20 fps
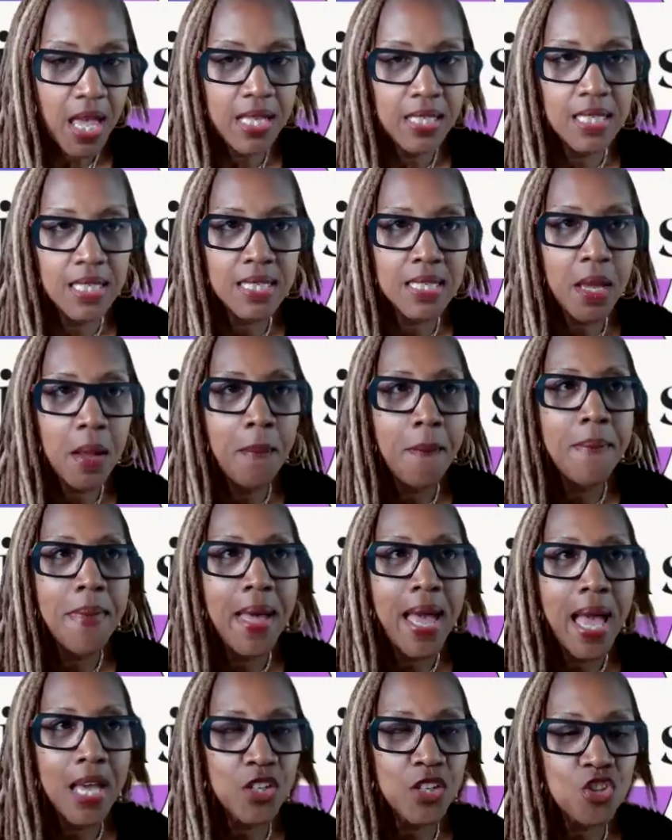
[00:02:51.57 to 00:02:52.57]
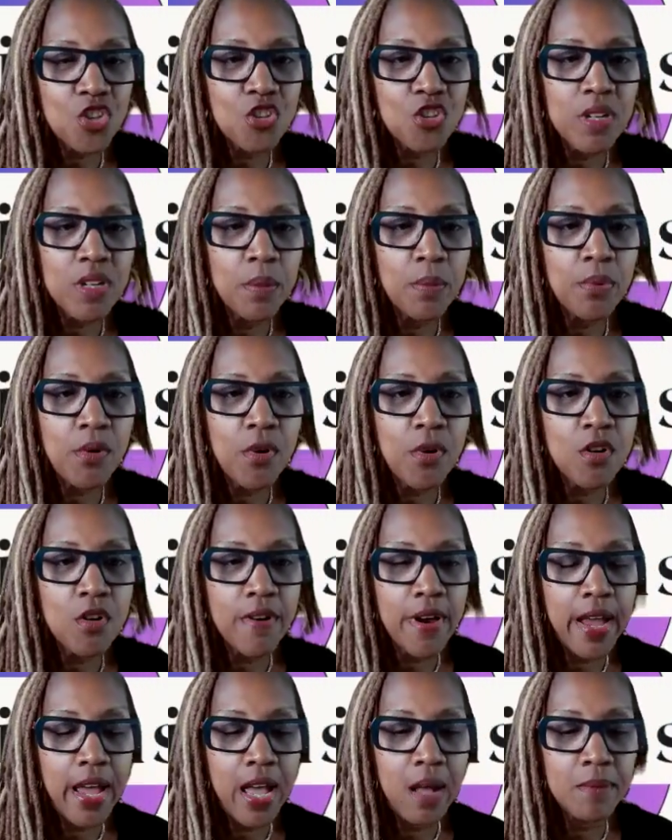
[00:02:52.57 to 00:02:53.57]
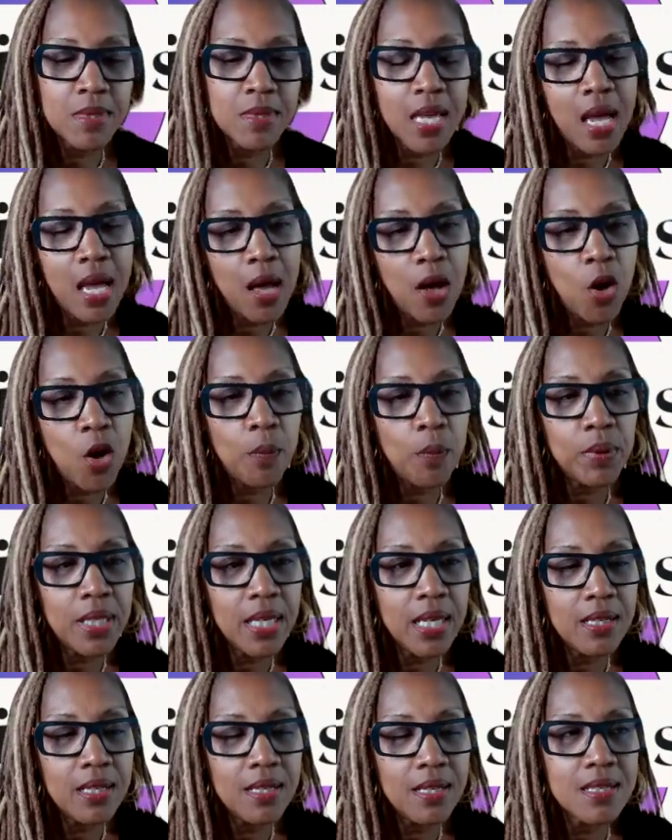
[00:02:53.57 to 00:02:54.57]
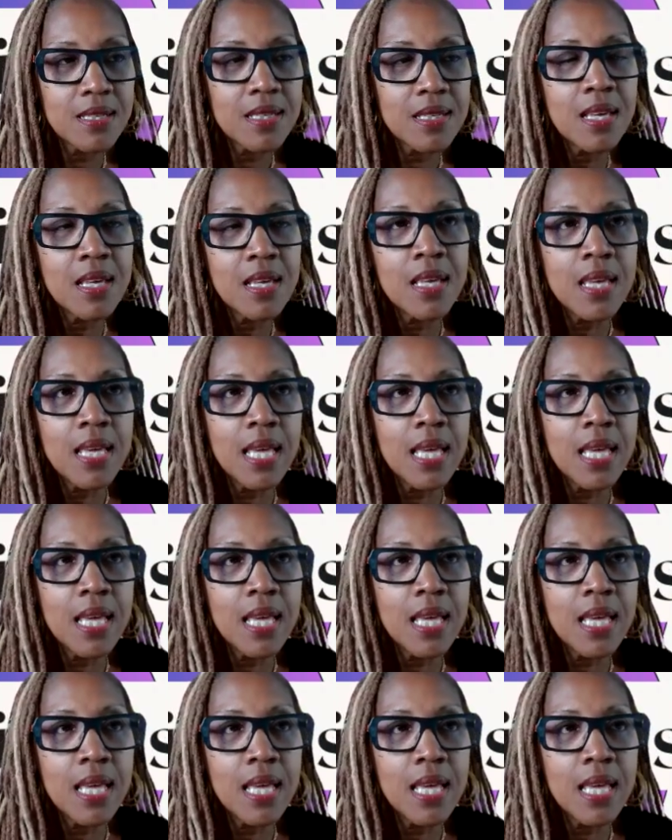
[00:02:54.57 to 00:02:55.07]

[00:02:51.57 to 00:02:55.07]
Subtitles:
and it's a mastery program to help leaders